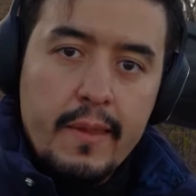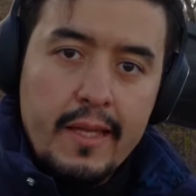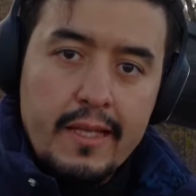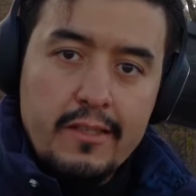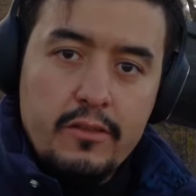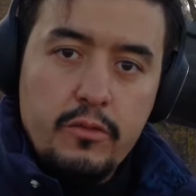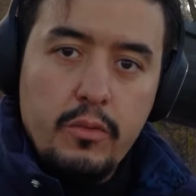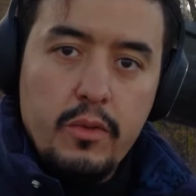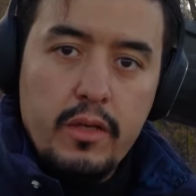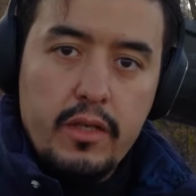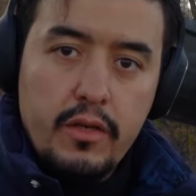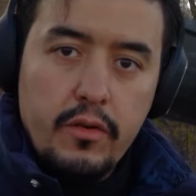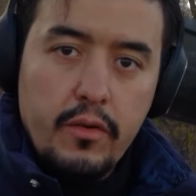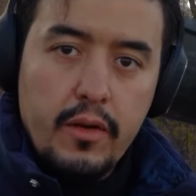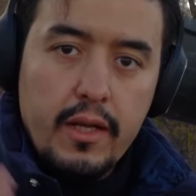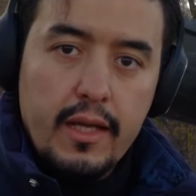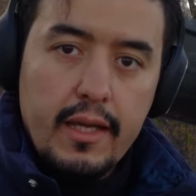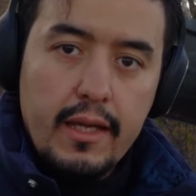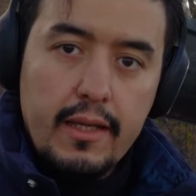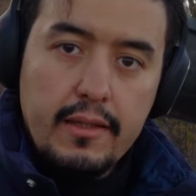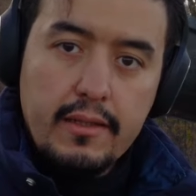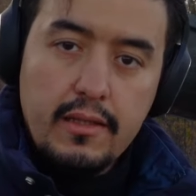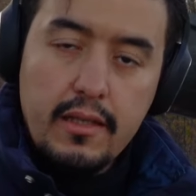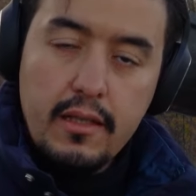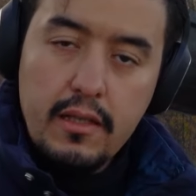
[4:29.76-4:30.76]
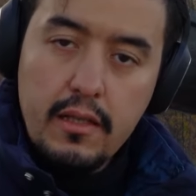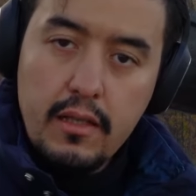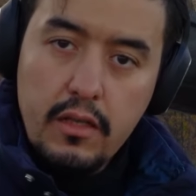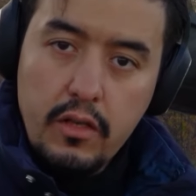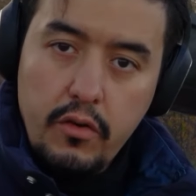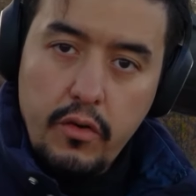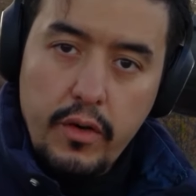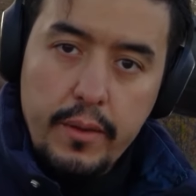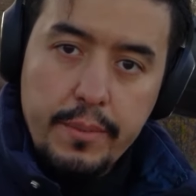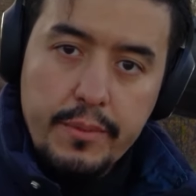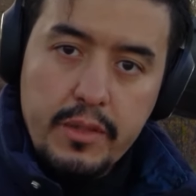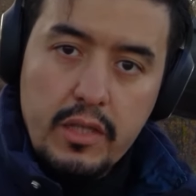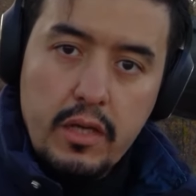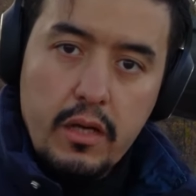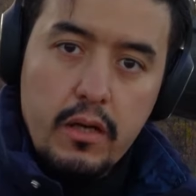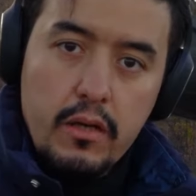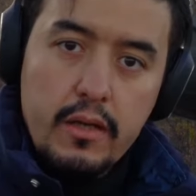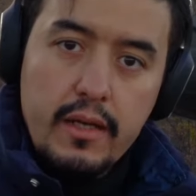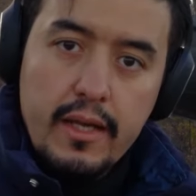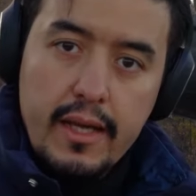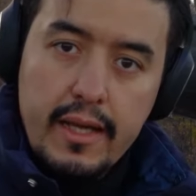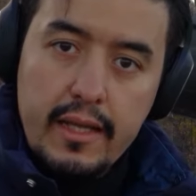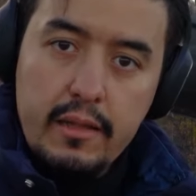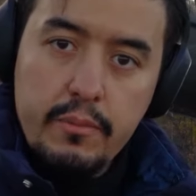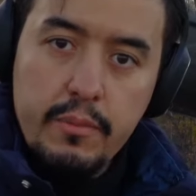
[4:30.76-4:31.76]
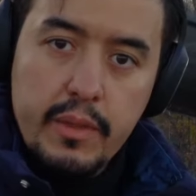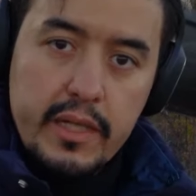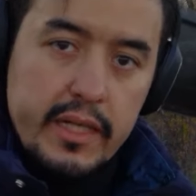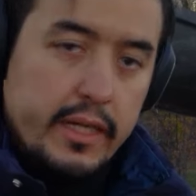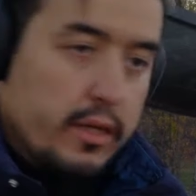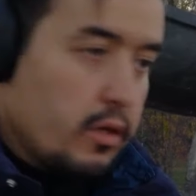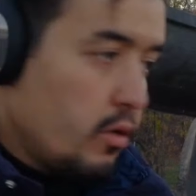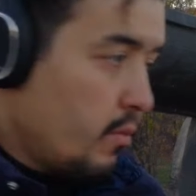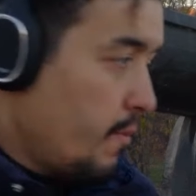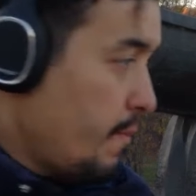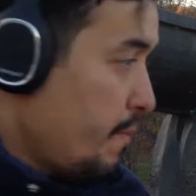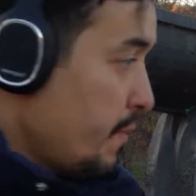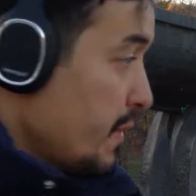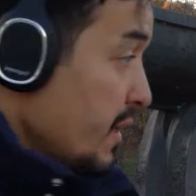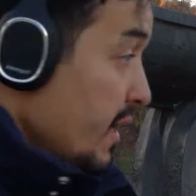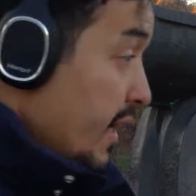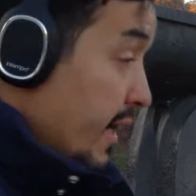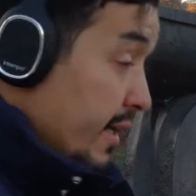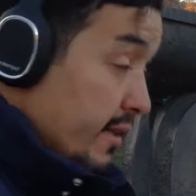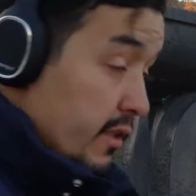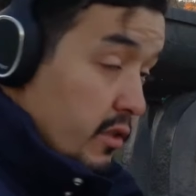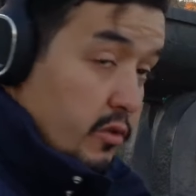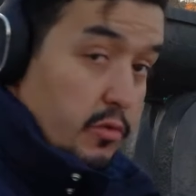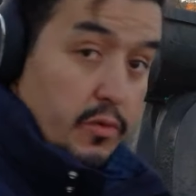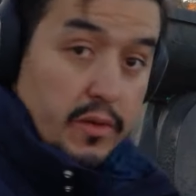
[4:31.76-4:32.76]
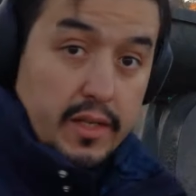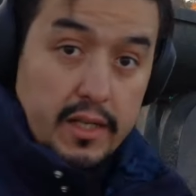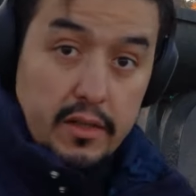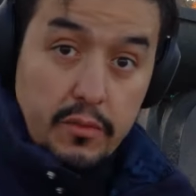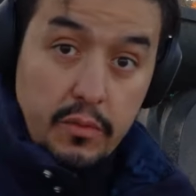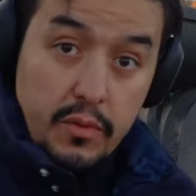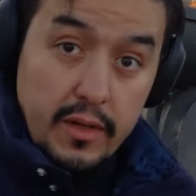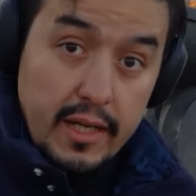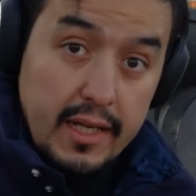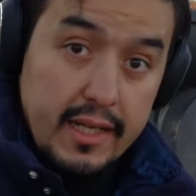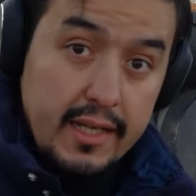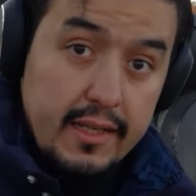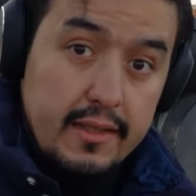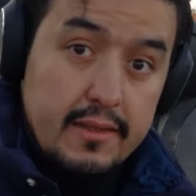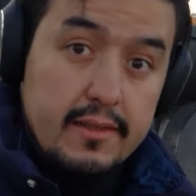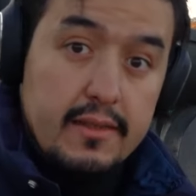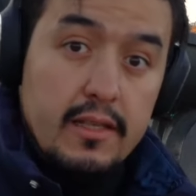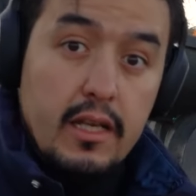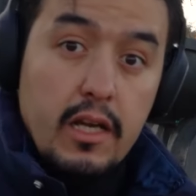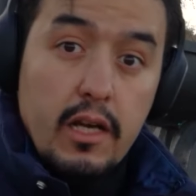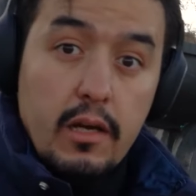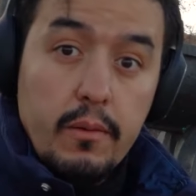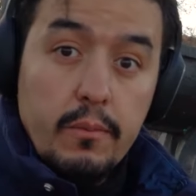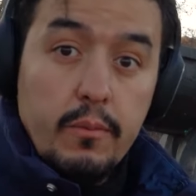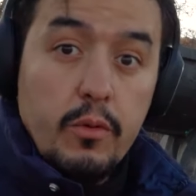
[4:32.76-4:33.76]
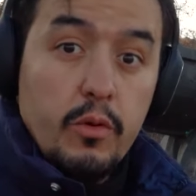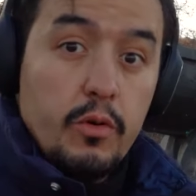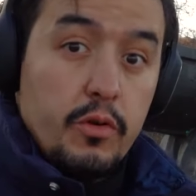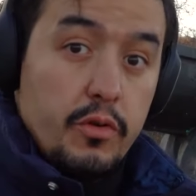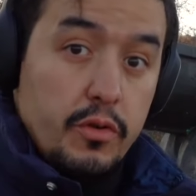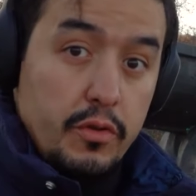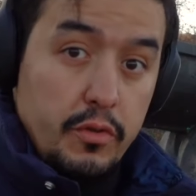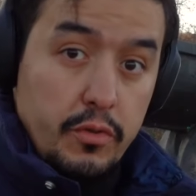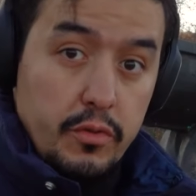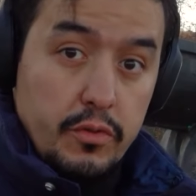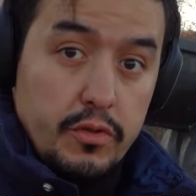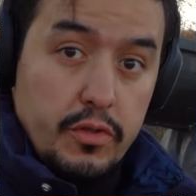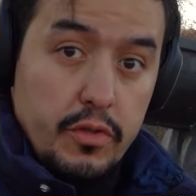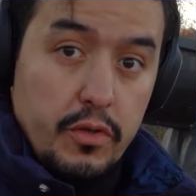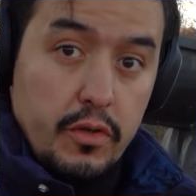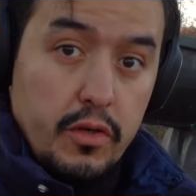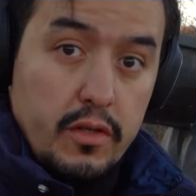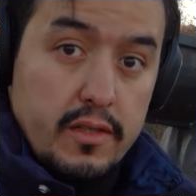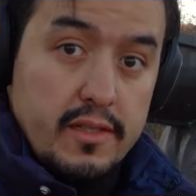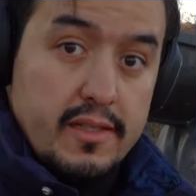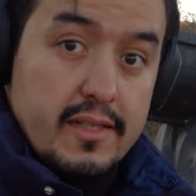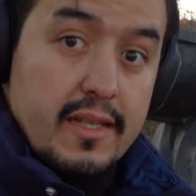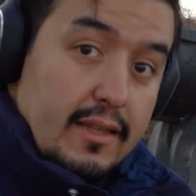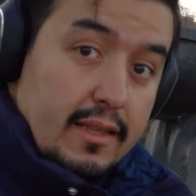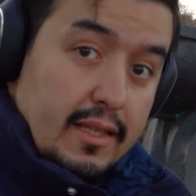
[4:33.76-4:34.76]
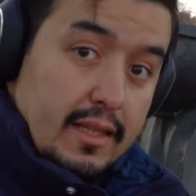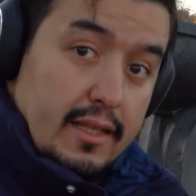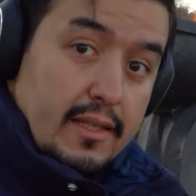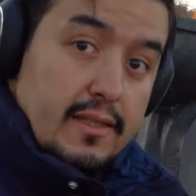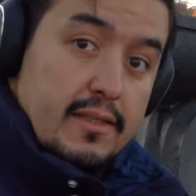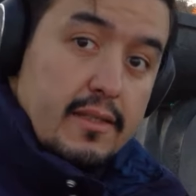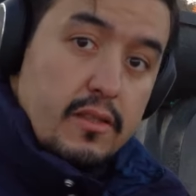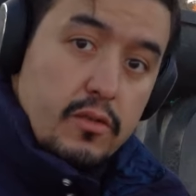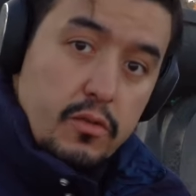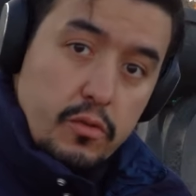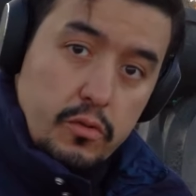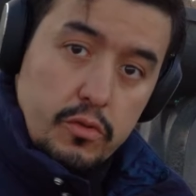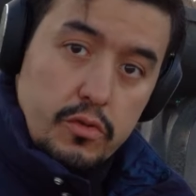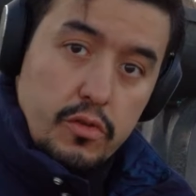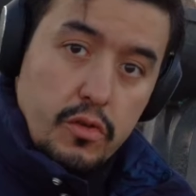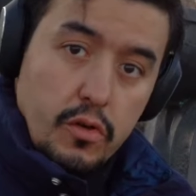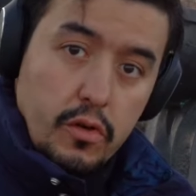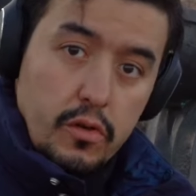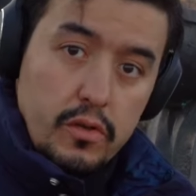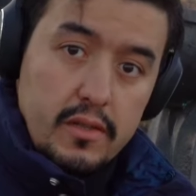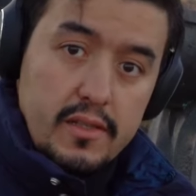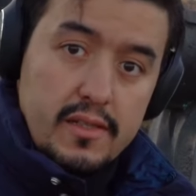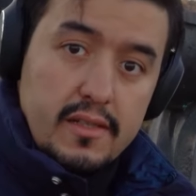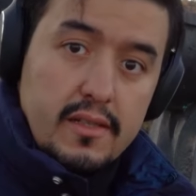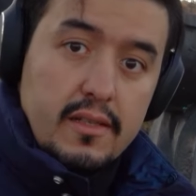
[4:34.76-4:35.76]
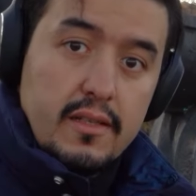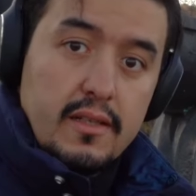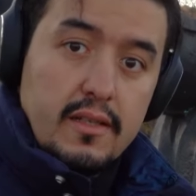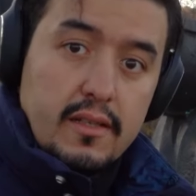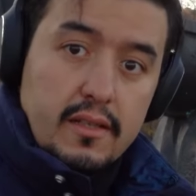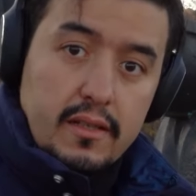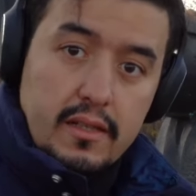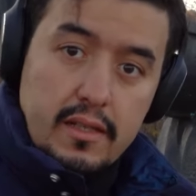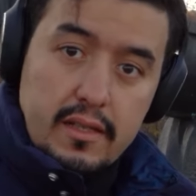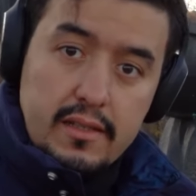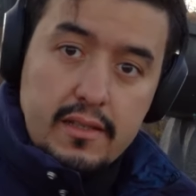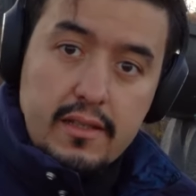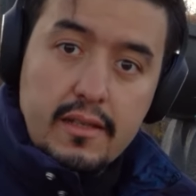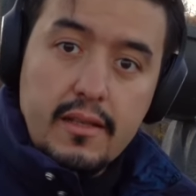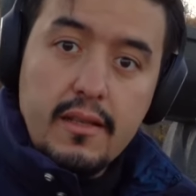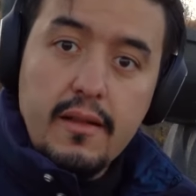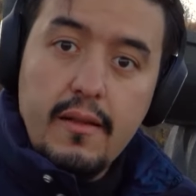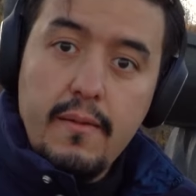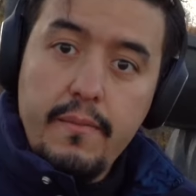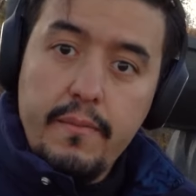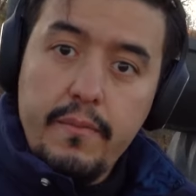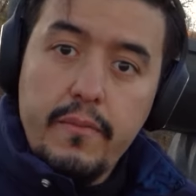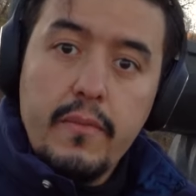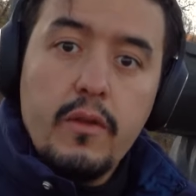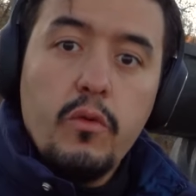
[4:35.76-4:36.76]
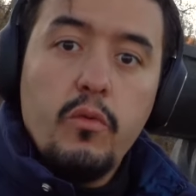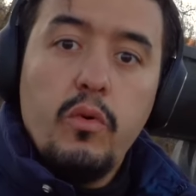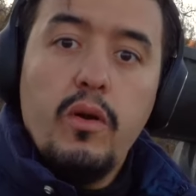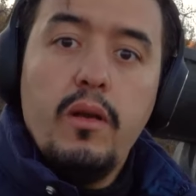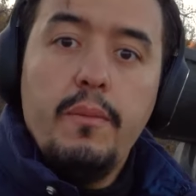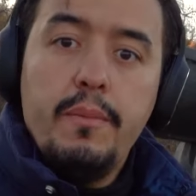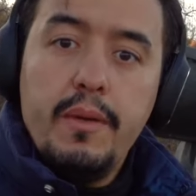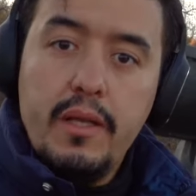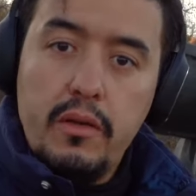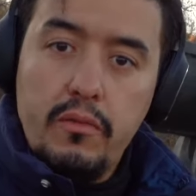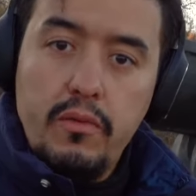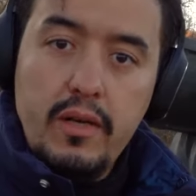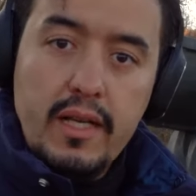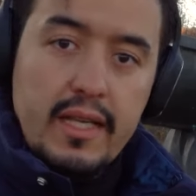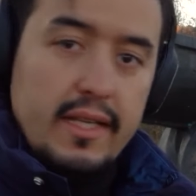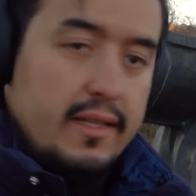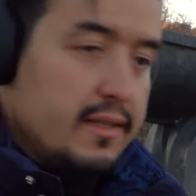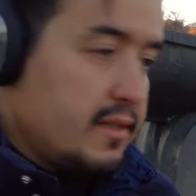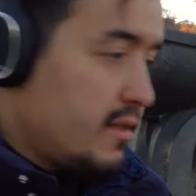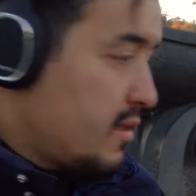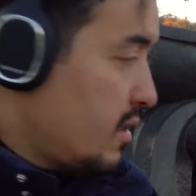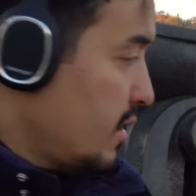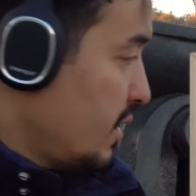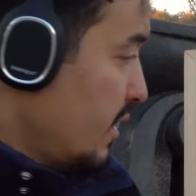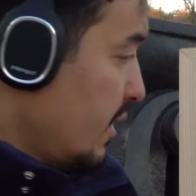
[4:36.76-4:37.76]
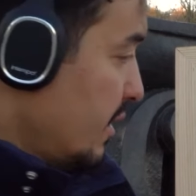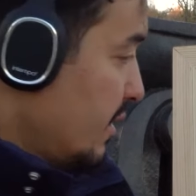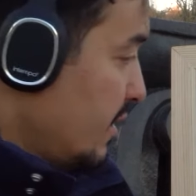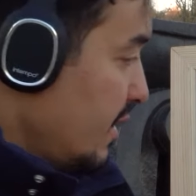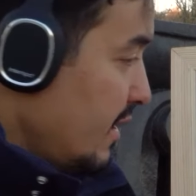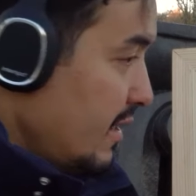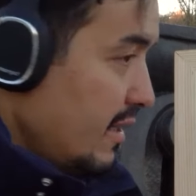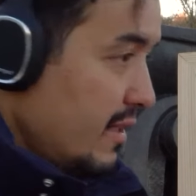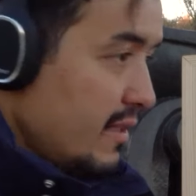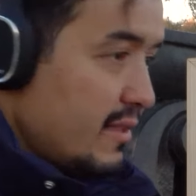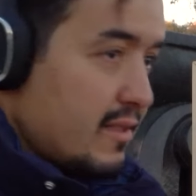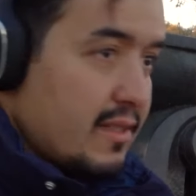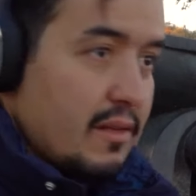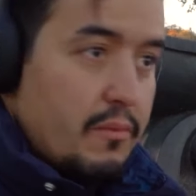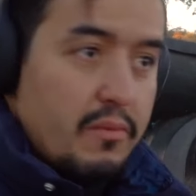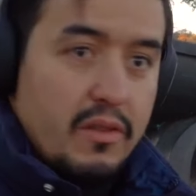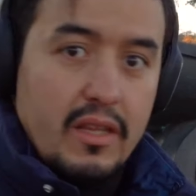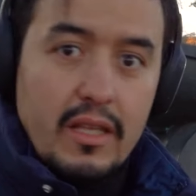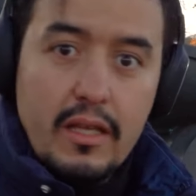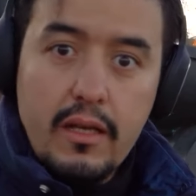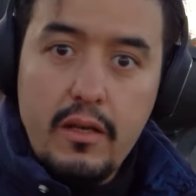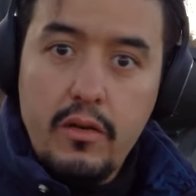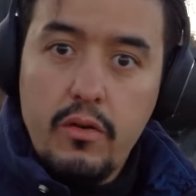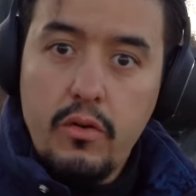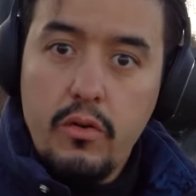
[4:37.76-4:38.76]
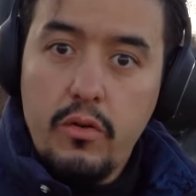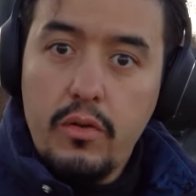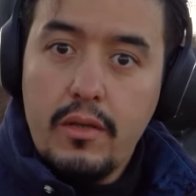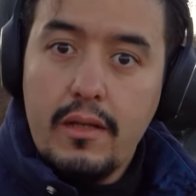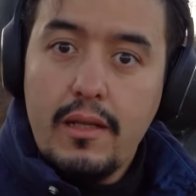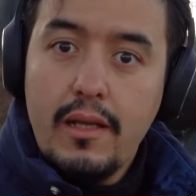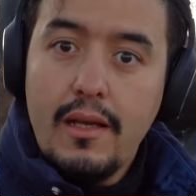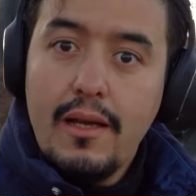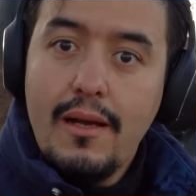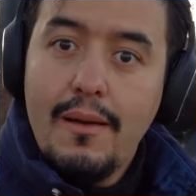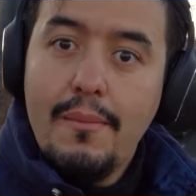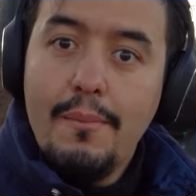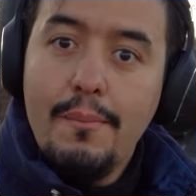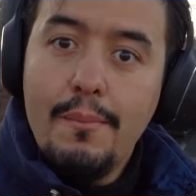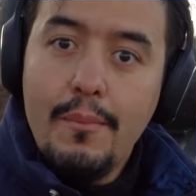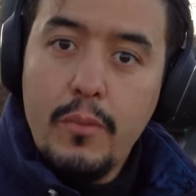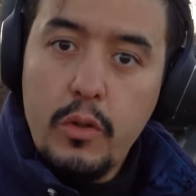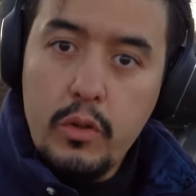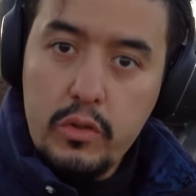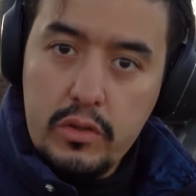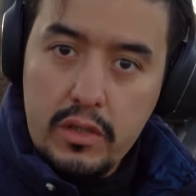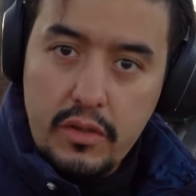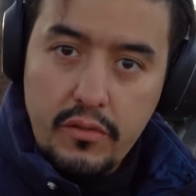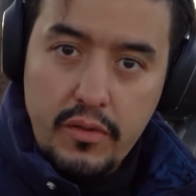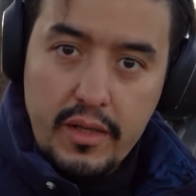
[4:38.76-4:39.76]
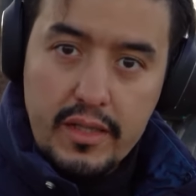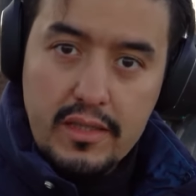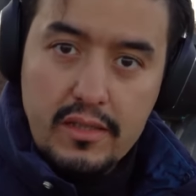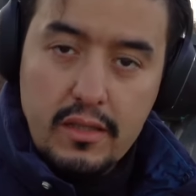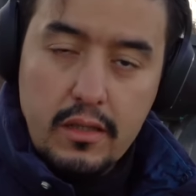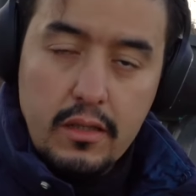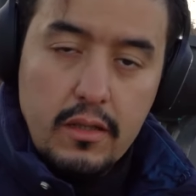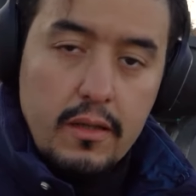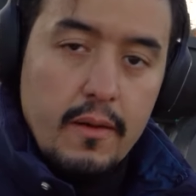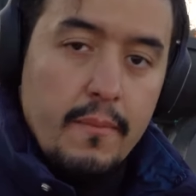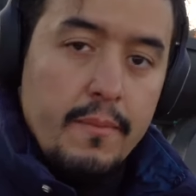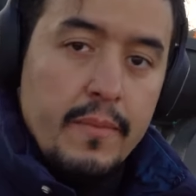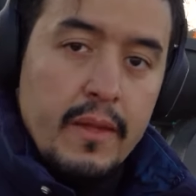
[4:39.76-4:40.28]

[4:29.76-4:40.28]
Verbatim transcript: It will create Krypton and Barium, and it will release more neutrons. These neutrons that will be released, they need something called moderator.